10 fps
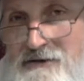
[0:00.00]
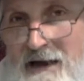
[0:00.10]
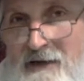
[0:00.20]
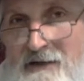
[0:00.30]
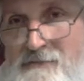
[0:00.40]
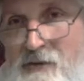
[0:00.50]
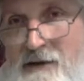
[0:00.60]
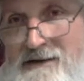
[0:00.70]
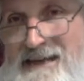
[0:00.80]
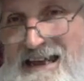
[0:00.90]
child that's
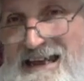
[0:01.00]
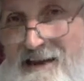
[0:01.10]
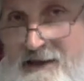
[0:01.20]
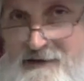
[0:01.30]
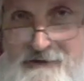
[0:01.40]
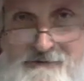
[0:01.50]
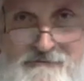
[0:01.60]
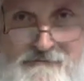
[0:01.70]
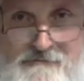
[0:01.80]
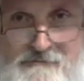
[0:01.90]
born, kill it.
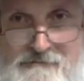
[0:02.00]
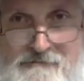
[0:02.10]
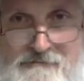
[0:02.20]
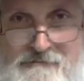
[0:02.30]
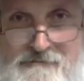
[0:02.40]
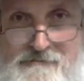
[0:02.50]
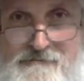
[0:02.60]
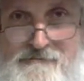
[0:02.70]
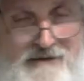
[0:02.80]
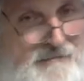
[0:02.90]

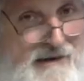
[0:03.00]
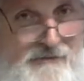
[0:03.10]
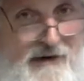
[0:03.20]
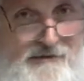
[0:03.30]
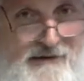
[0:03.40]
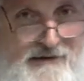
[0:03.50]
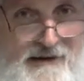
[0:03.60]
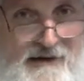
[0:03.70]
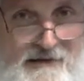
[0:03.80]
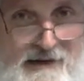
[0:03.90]
But the midwives didn't
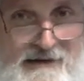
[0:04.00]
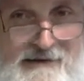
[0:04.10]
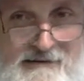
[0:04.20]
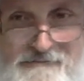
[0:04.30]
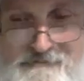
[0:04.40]
carry that out.